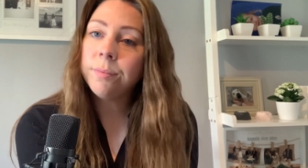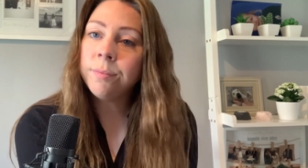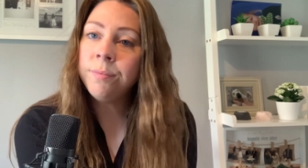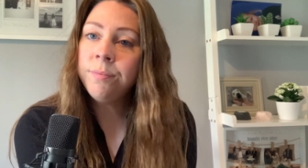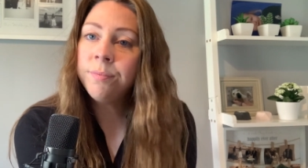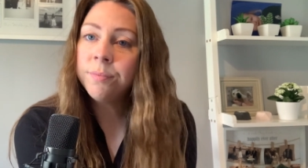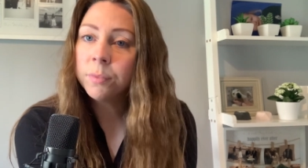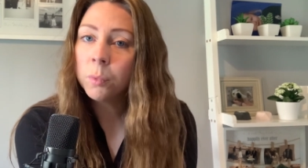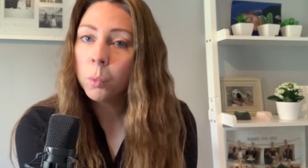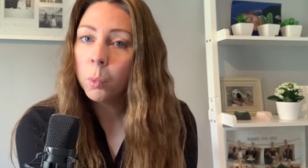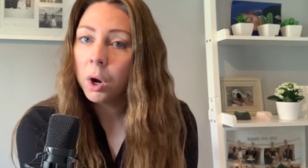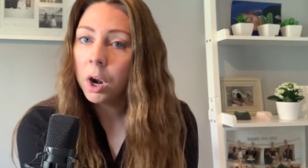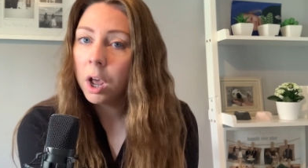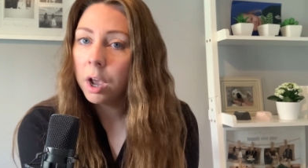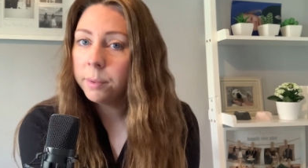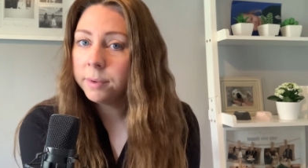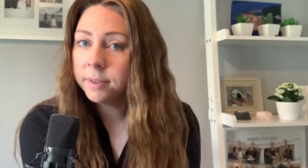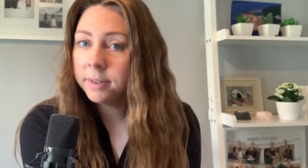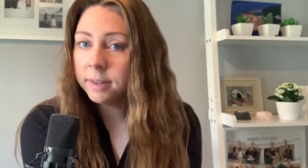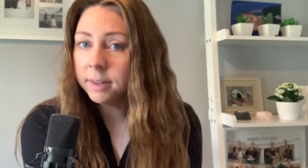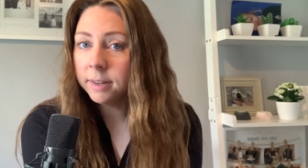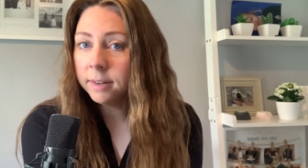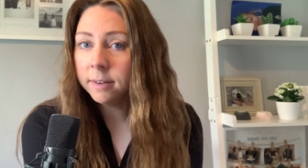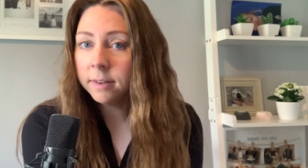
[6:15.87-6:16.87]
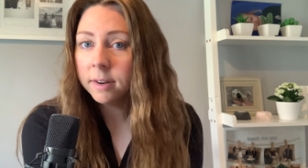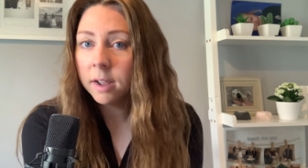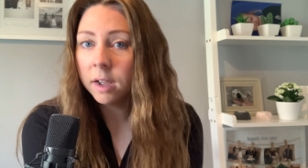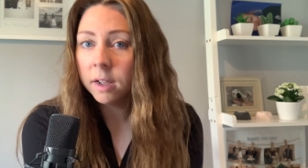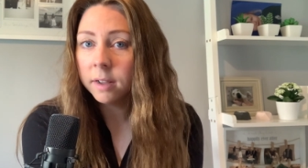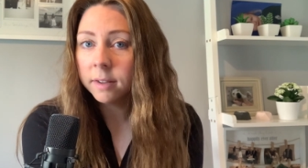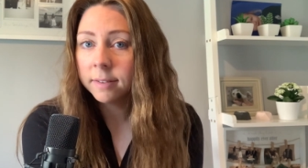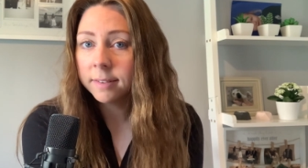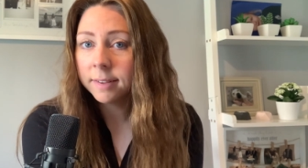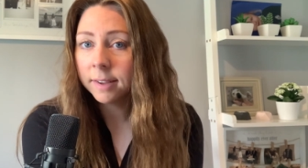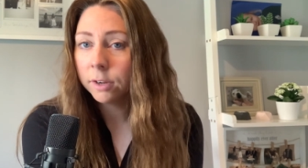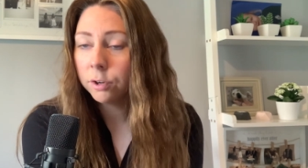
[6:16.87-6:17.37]
when I was in
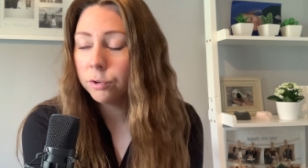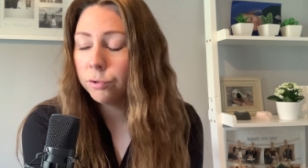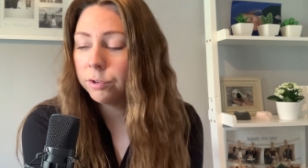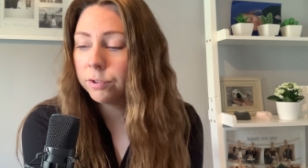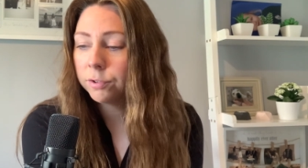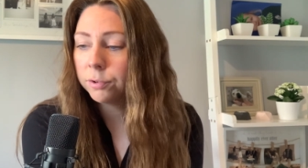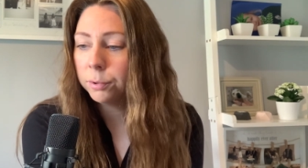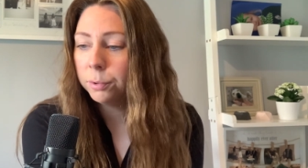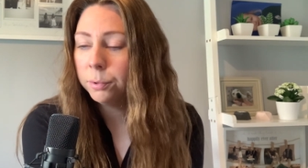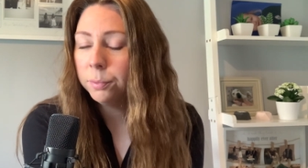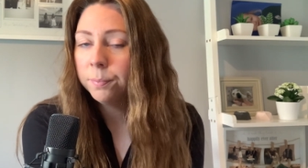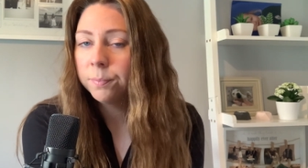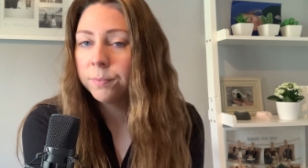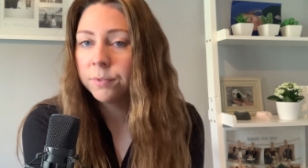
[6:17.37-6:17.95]
uh, secondary school,